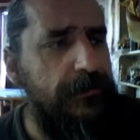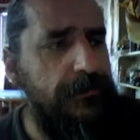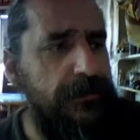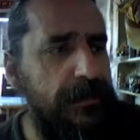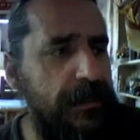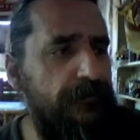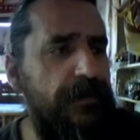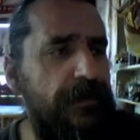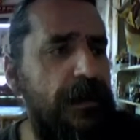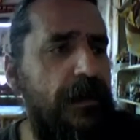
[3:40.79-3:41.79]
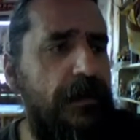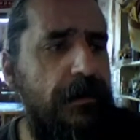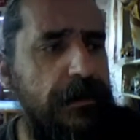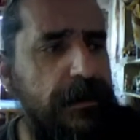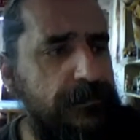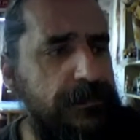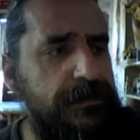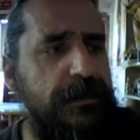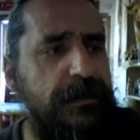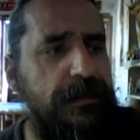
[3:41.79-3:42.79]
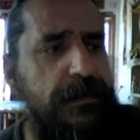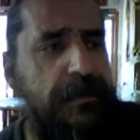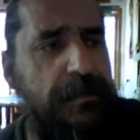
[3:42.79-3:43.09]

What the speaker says: to see if they are interested in